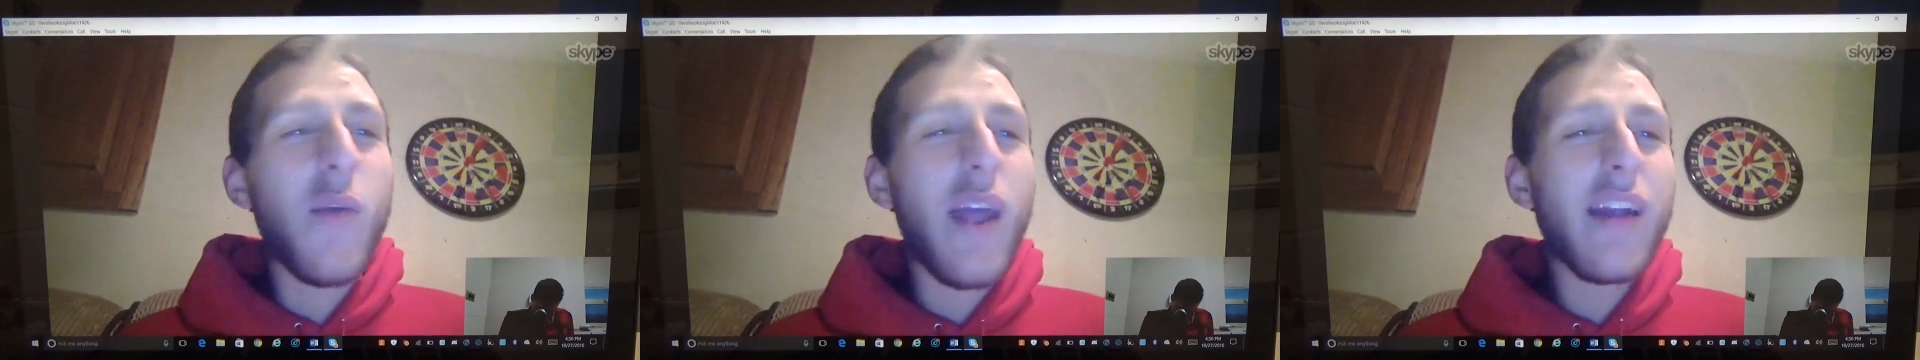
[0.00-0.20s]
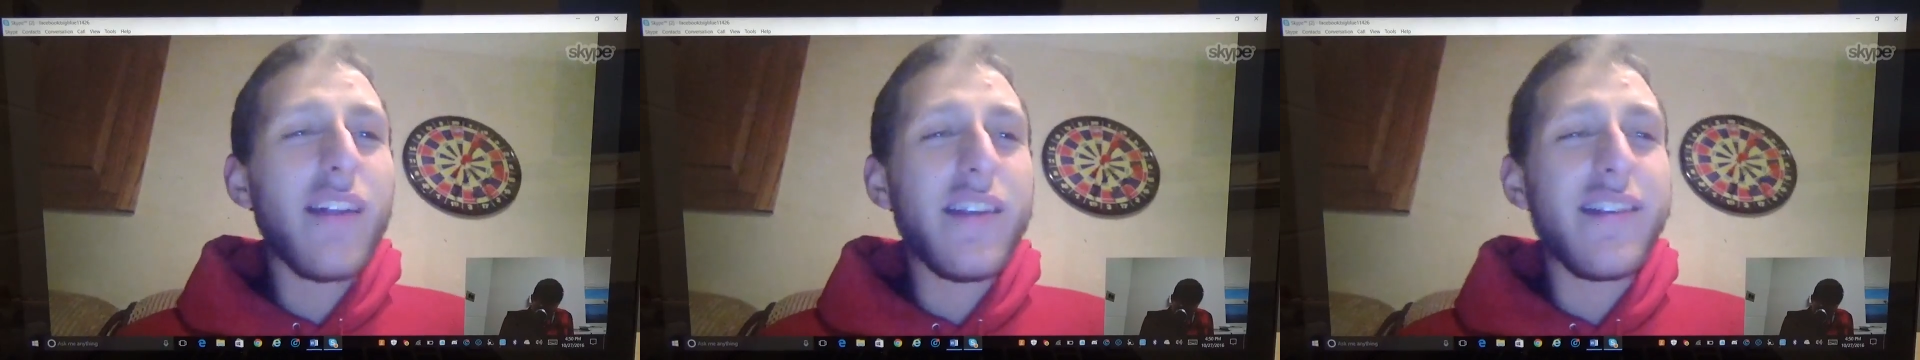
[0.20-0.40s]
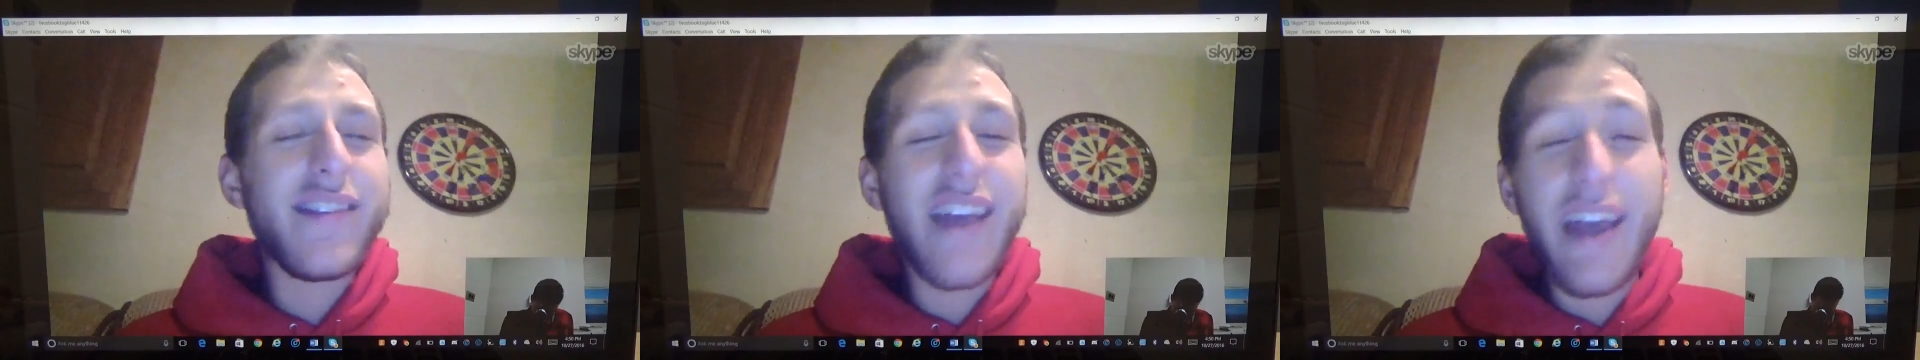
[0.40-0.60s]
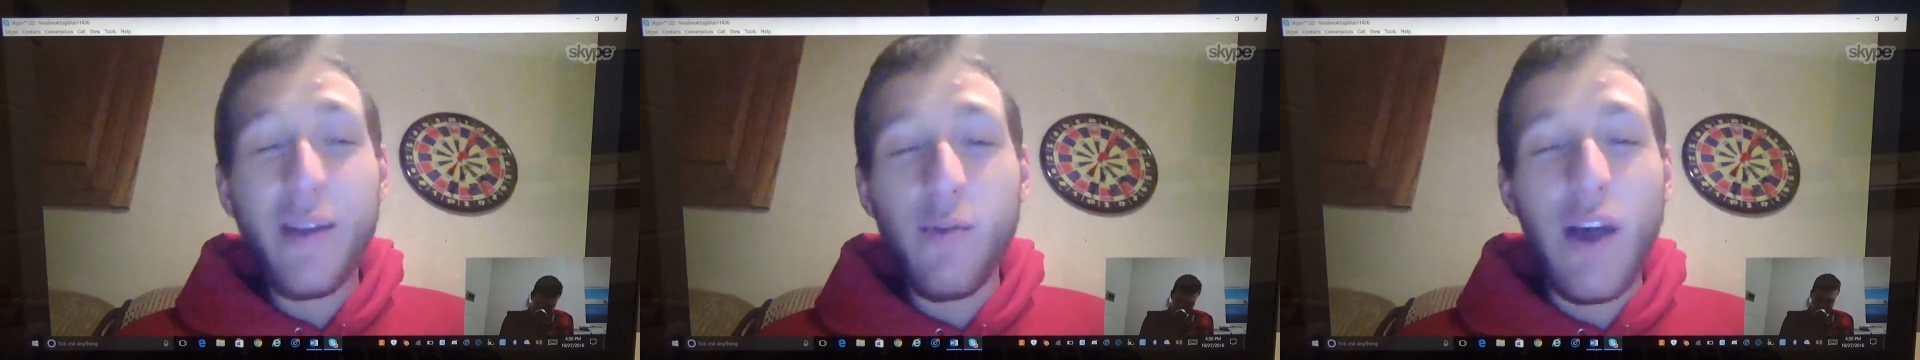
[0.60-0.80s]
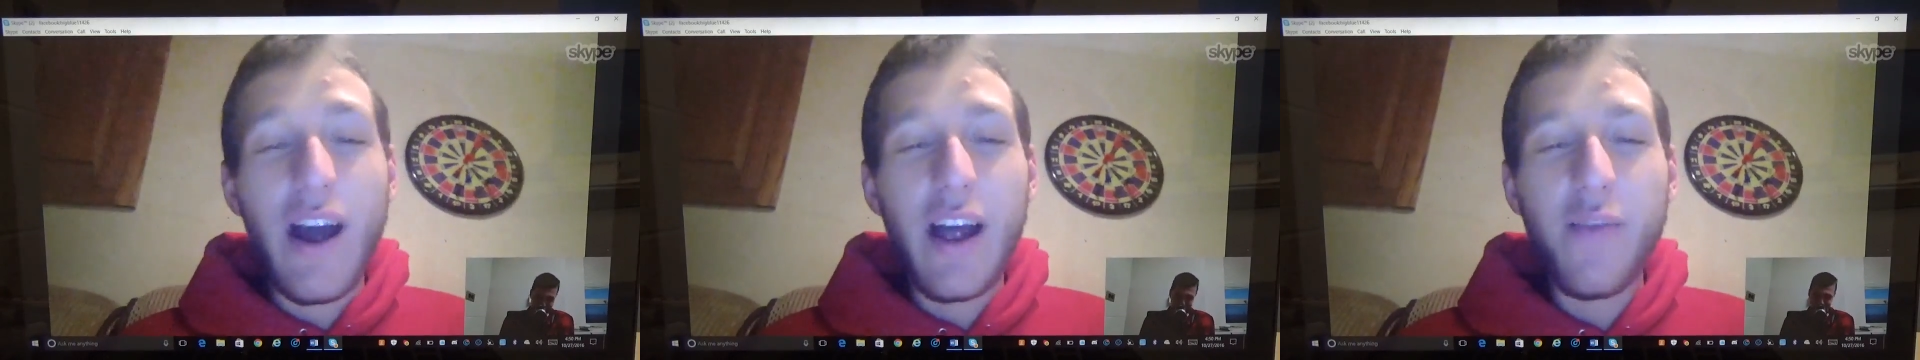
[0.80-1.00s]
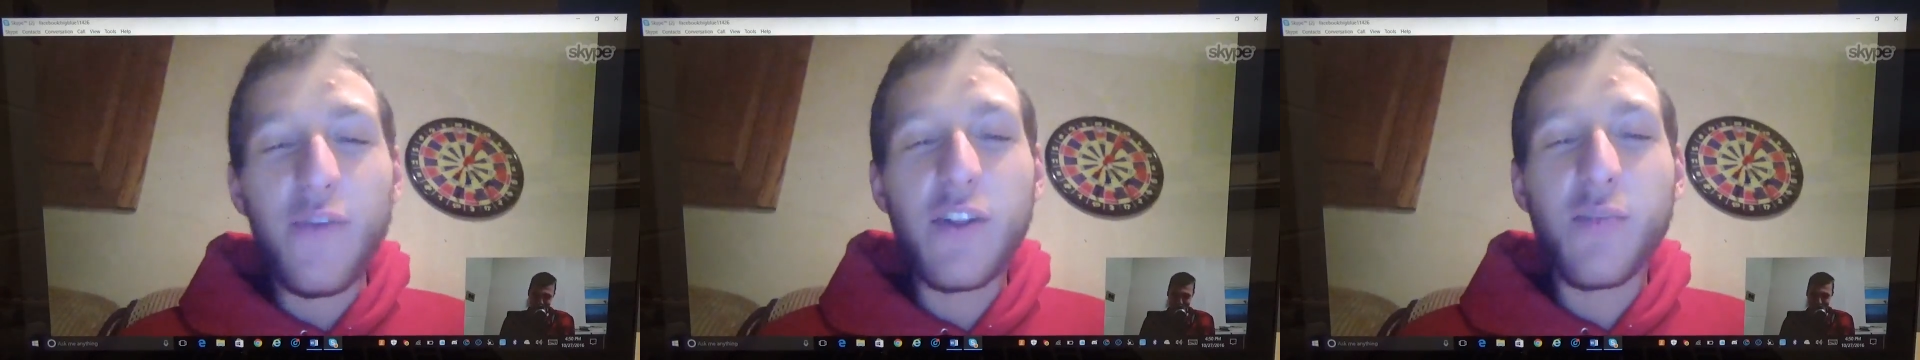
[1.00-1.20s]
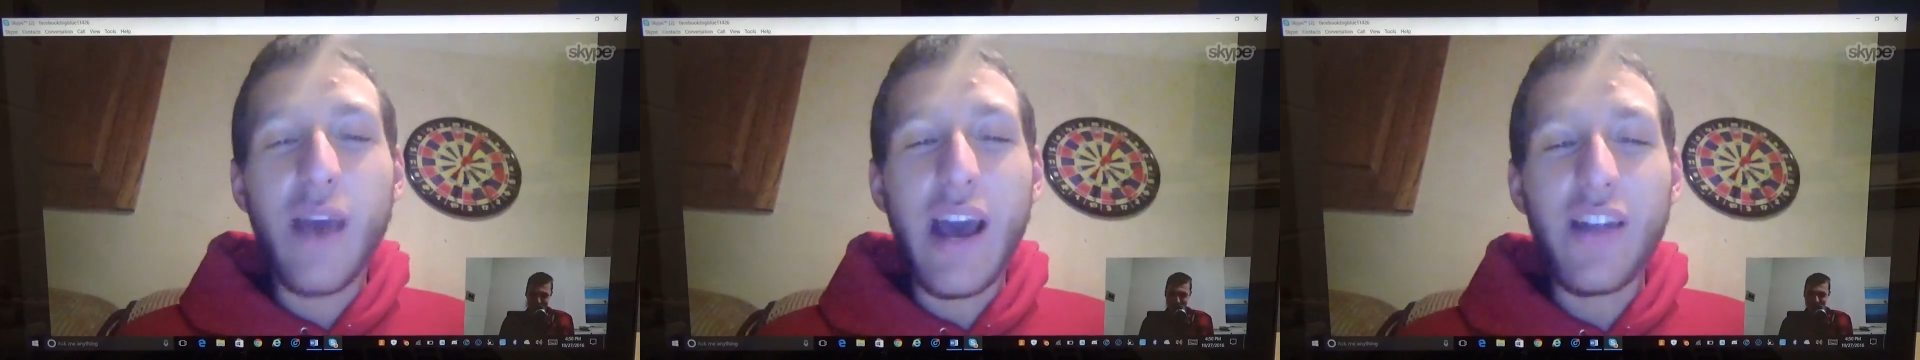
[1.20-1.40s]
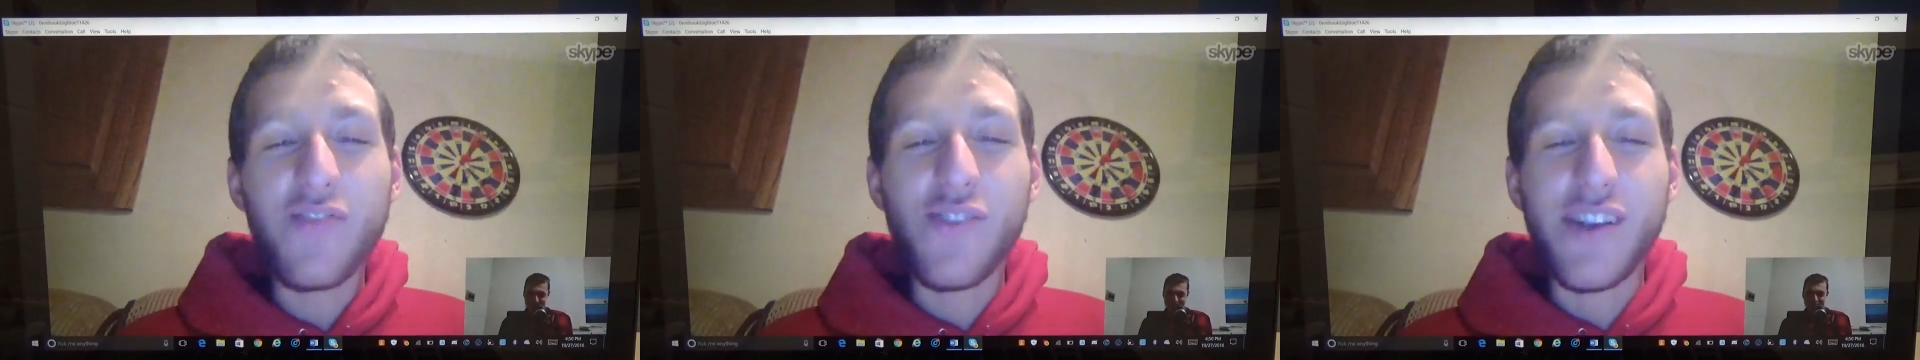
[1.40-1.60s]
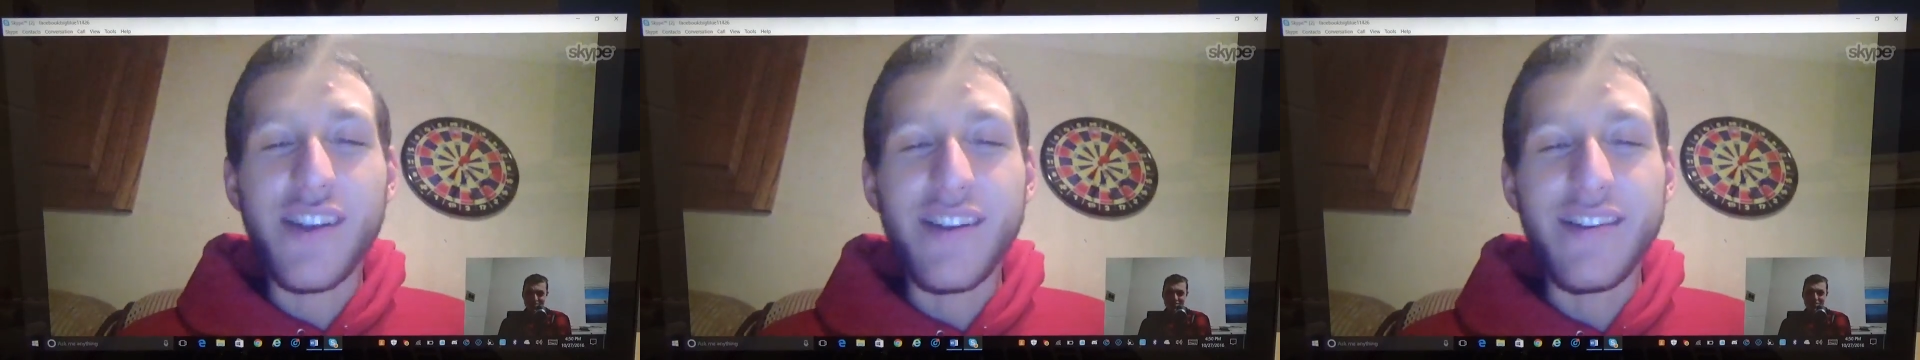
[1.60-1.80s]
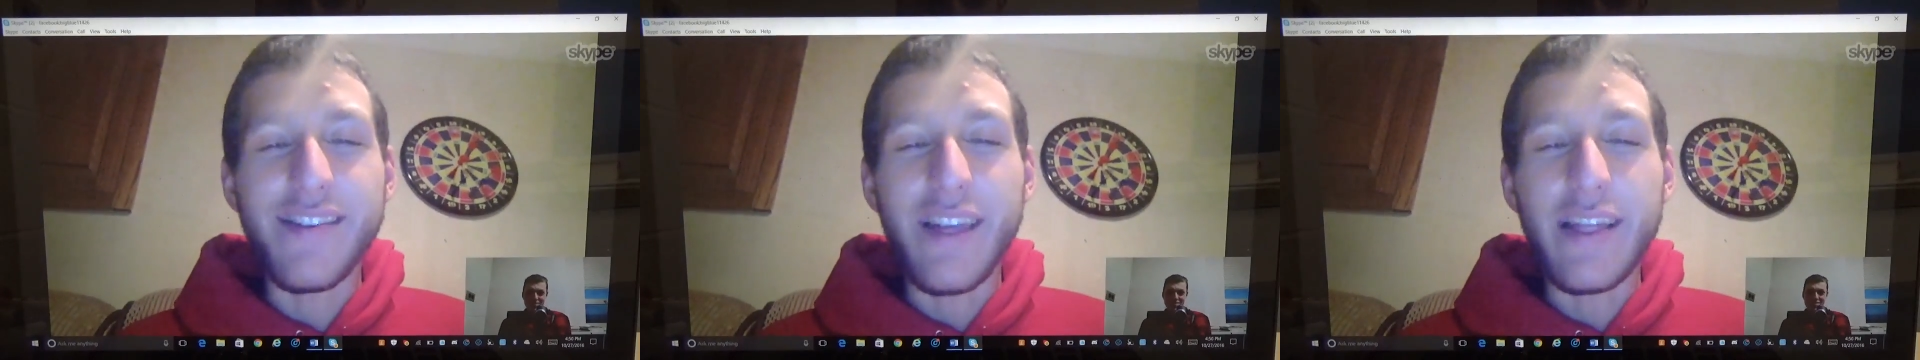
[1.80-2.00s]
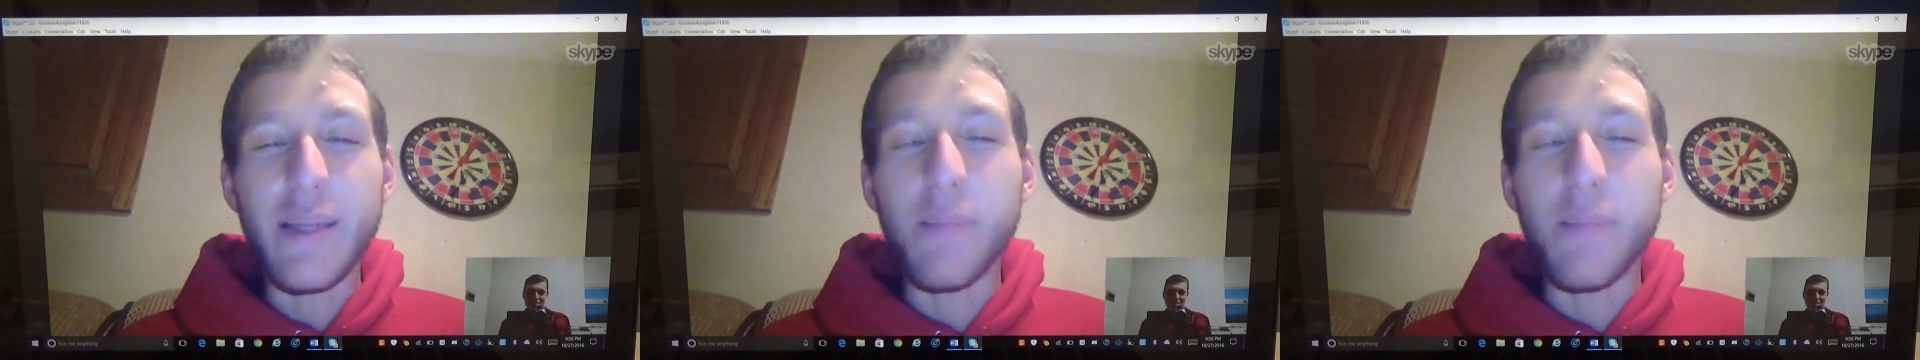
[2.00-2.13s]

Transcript: rarely say Ryan Fitzpatrick is